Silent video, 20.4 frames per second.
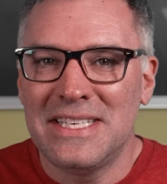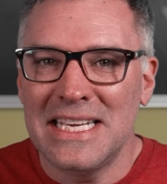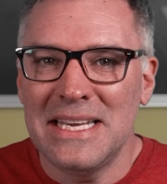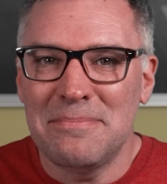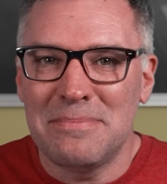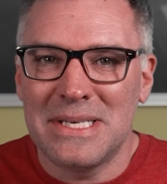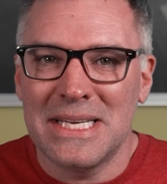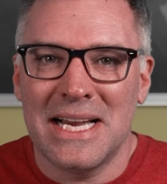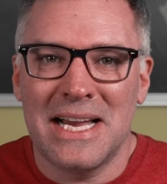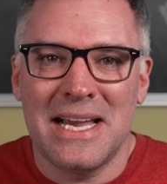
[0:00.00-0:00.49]

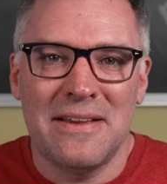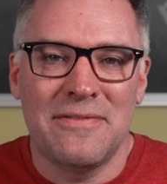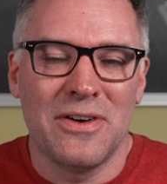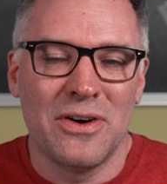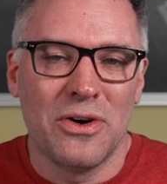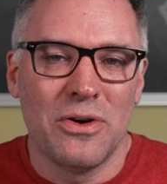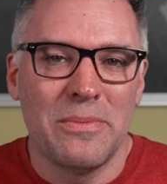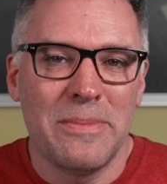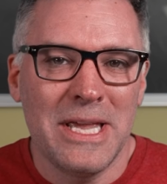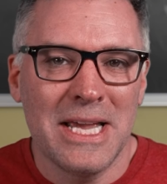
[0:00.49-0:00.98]
deep dive
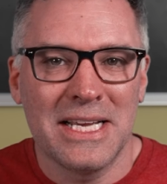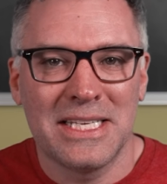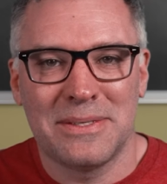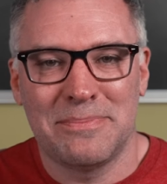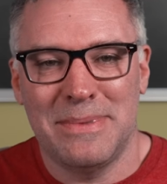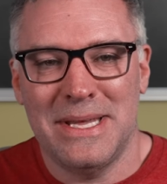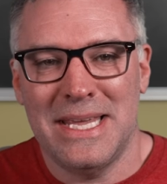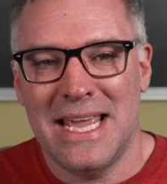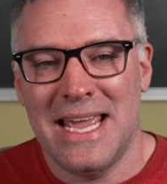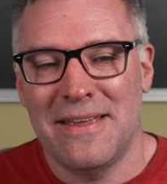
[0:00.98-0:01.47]
OBS
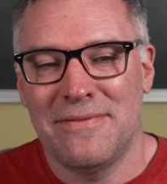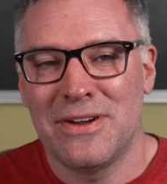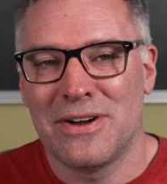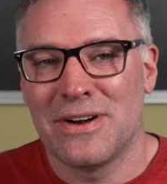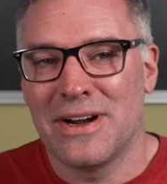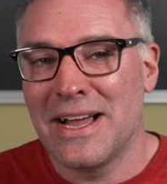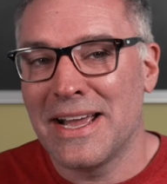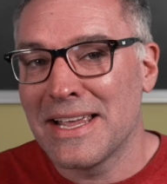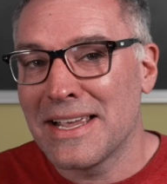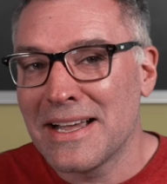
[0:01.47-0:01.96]

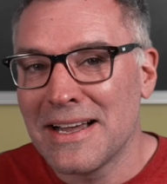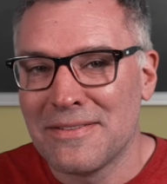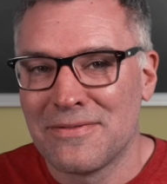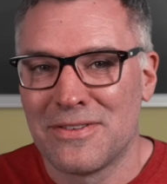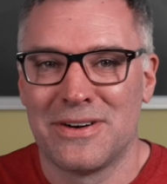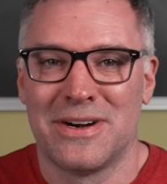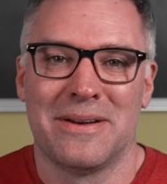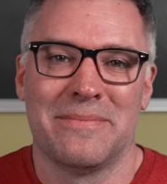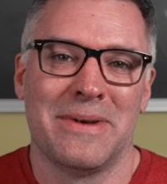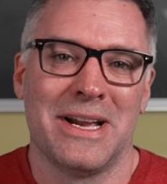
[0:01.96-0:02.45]
behavior I
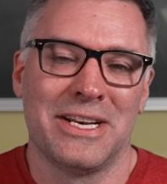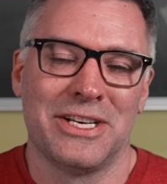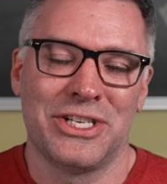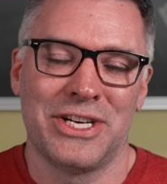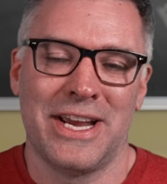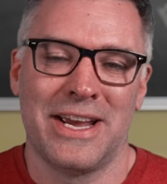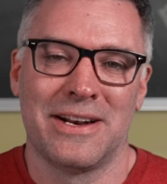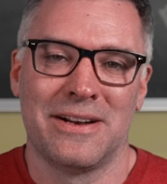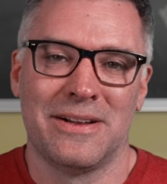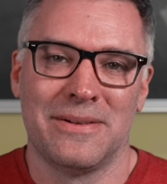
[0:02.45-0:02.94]
cover on my
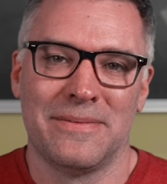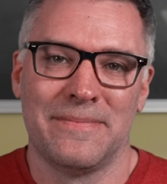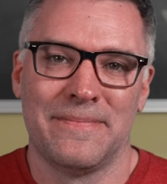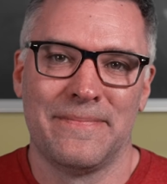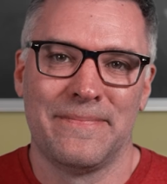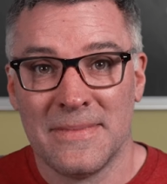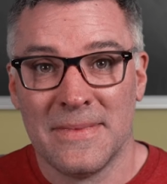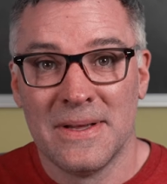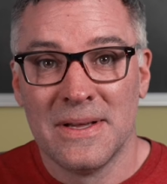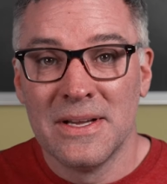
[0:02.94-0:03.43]
channel.
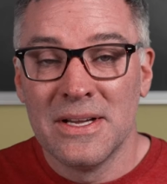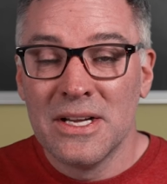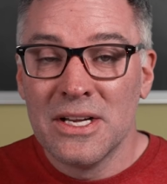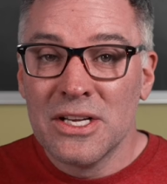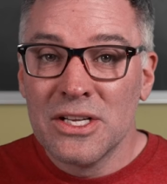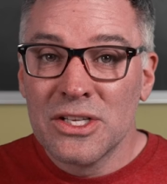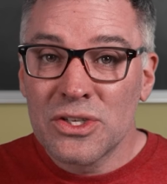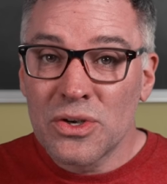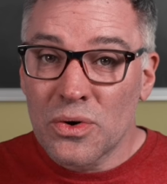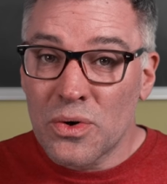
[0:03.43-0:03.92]

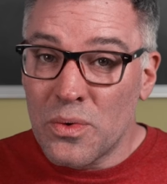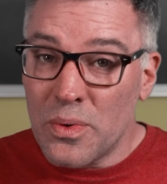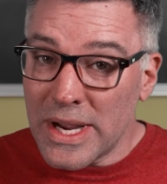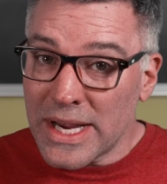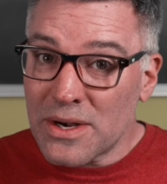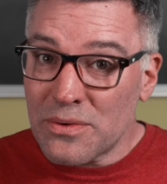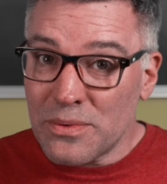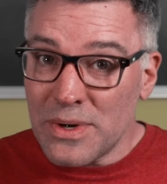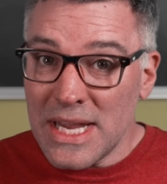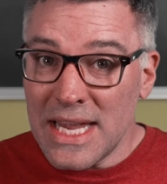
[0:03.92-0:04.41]
So
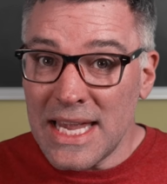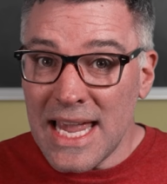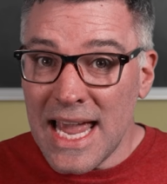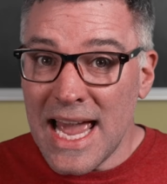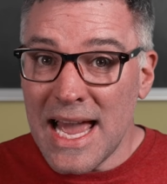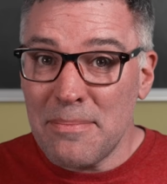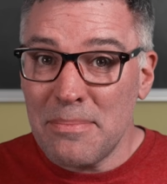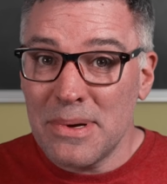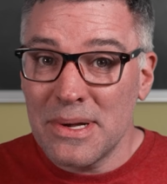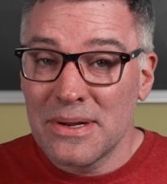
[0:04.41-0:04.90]
quick
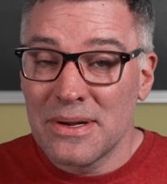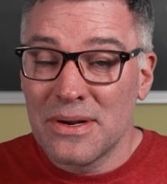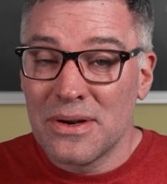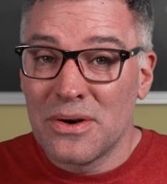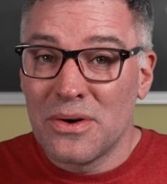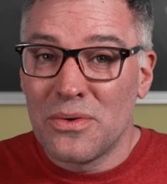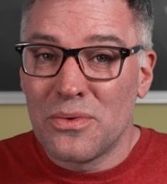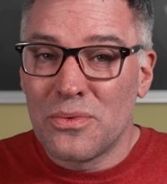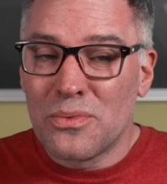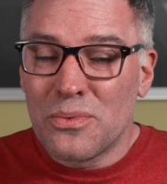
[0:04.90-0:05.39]
recap,
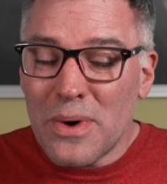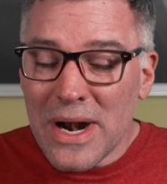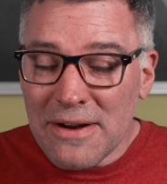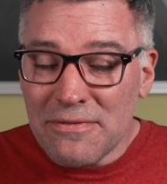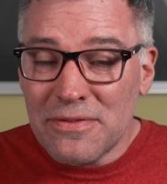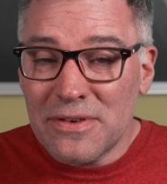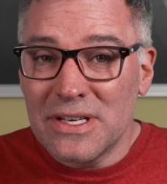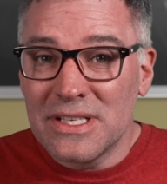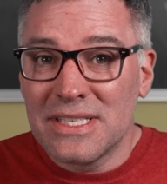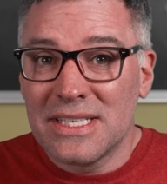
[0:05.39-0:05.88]

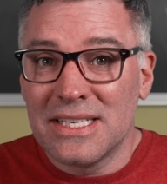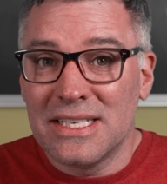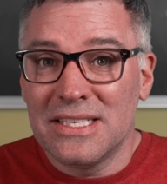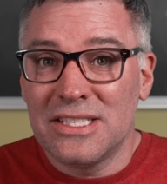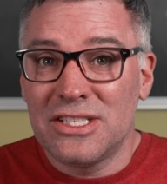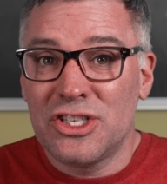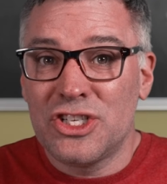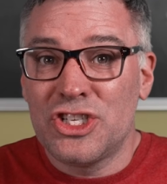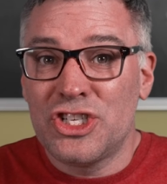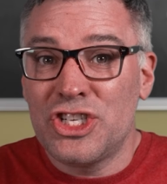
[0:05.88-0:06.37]

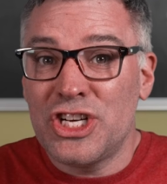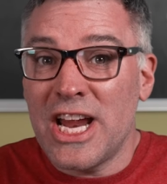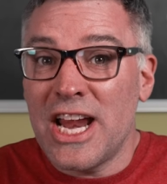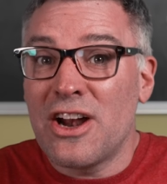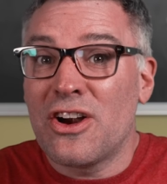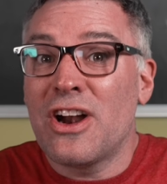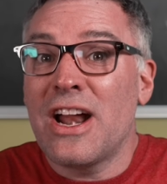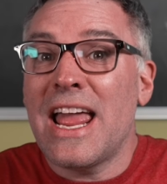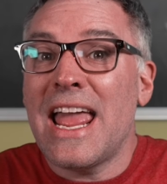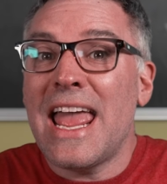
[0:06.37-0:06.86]
references
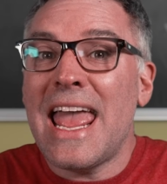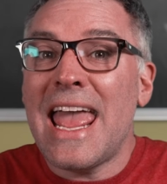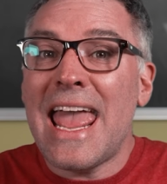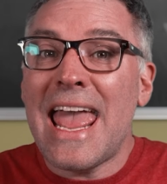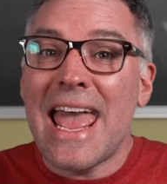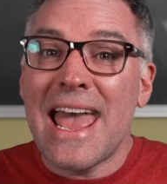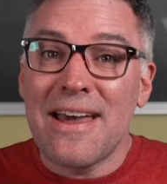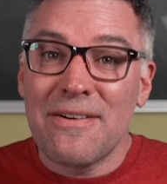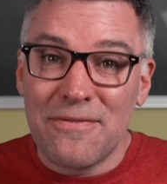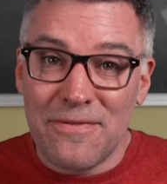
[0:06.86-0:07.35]
share
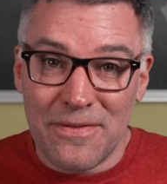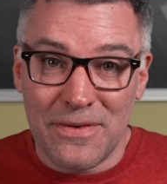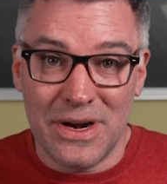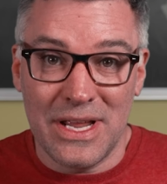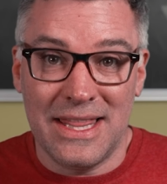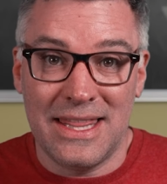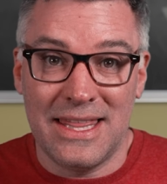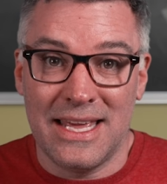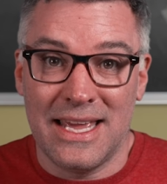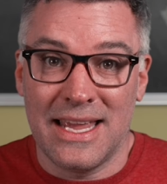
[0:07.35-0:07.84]

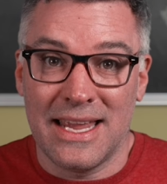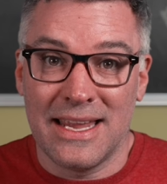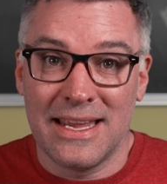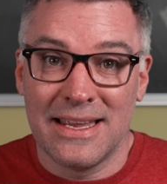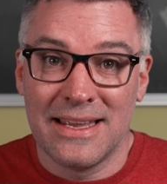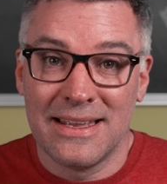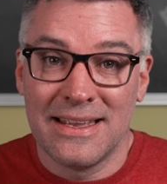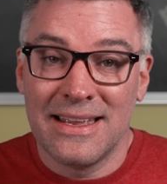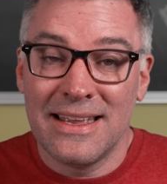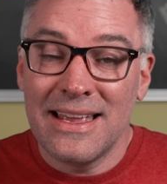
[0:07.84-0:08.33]

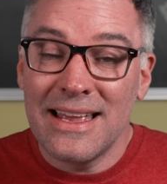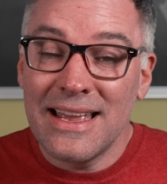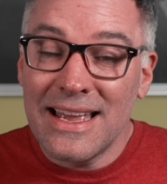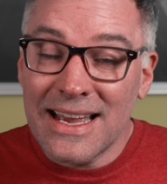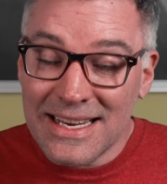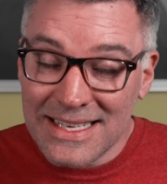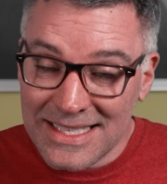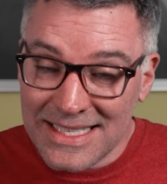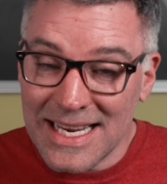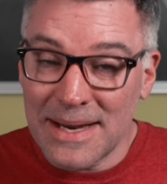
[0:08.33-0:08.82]
everything
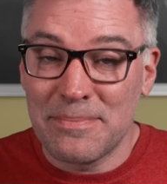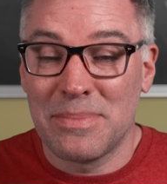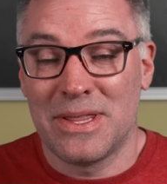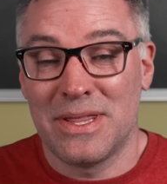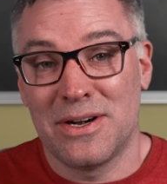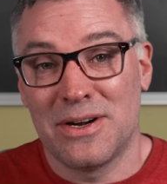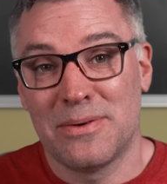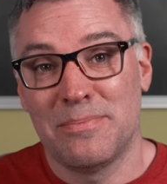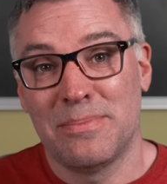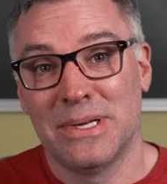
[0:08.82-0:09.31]
except
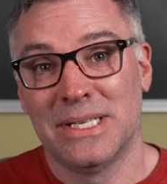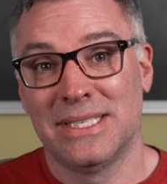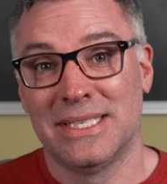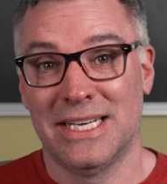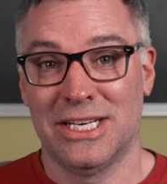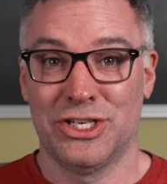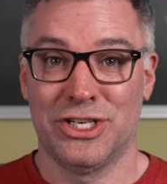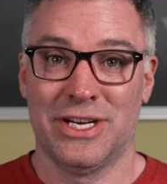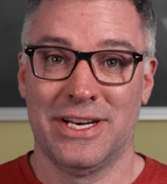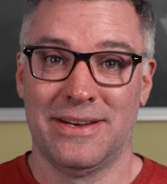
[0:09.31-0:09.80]
their
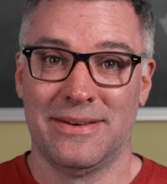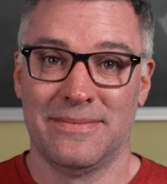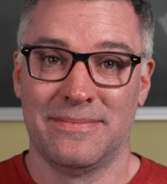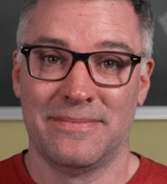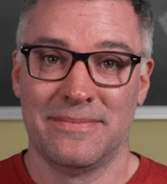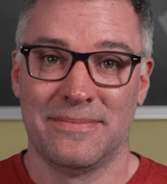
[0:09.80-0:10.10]
position.